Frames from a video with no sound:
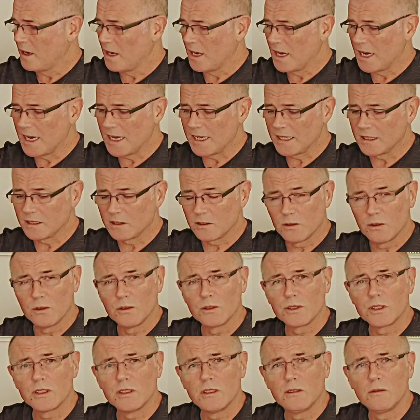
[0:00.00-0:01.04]
and
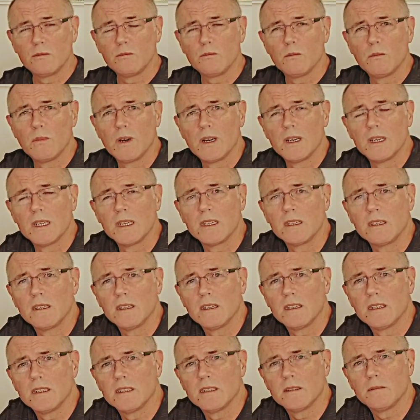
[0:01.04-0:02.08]
also my
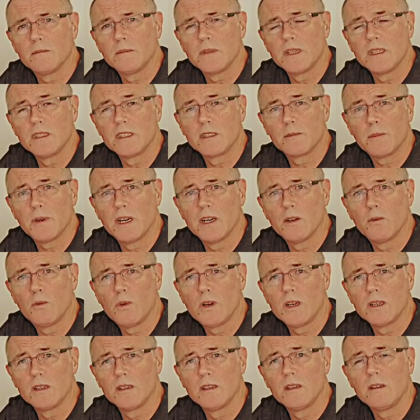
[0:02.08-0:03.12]
Inspire
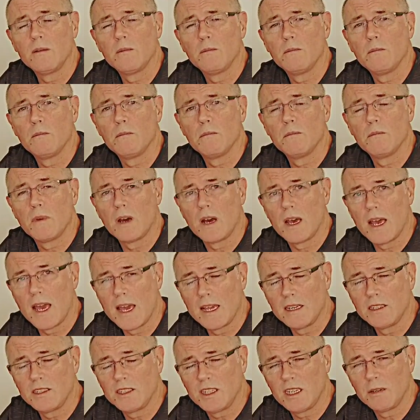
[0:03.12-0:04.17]
1
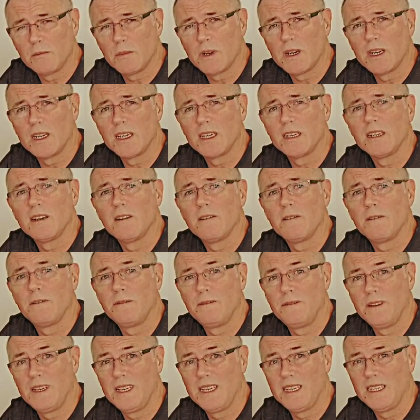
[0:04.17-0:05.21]
HDMI
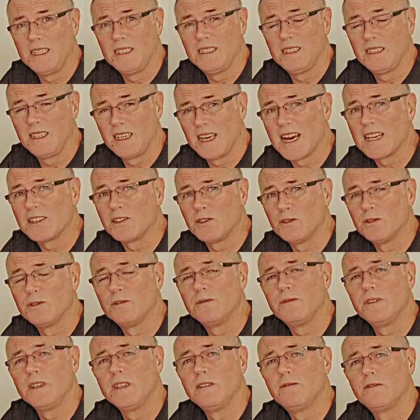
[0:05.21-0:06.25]
feed, the actual
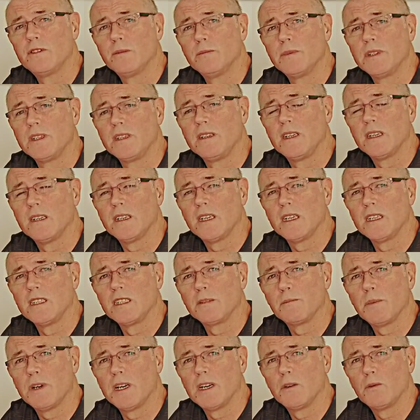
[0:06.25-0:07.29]
feed from the
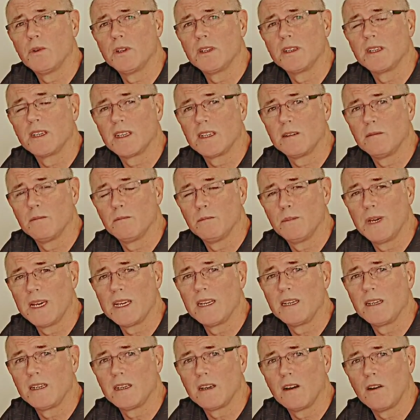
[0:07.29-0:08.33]
Inspire 1
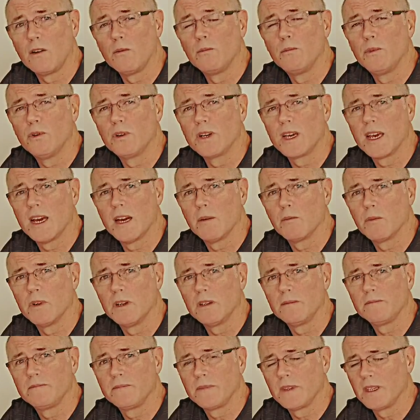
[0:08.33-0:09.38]
main onboard camera.
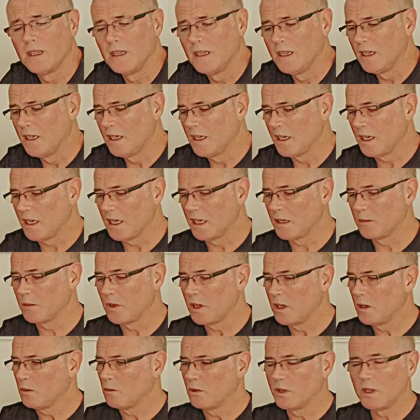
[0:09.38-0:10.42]

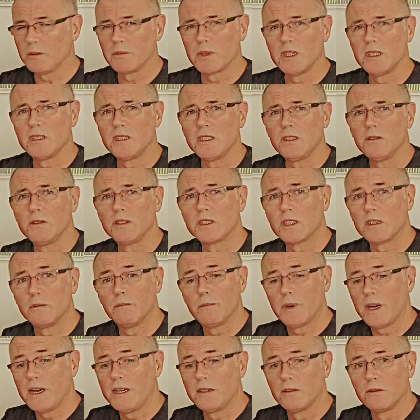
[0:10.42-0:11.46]
What I'm going to do is
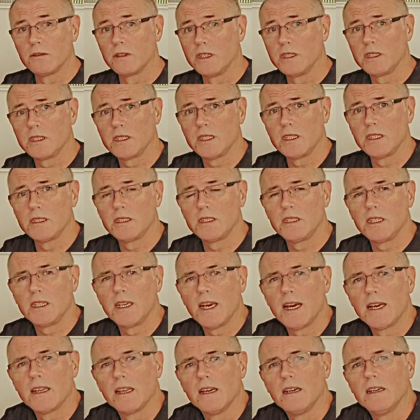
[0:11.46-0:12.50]
combine all these things
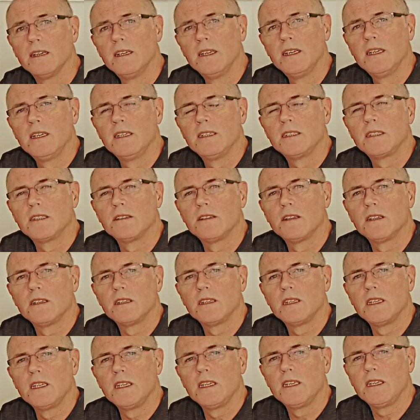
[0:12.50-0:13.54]
together so
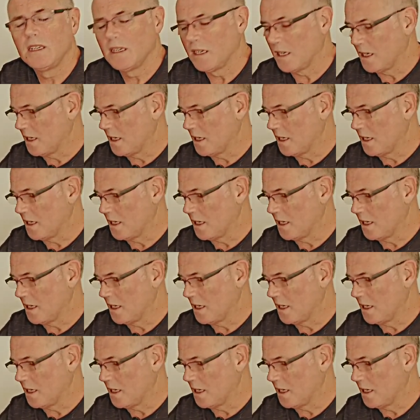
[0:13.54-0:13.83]
that the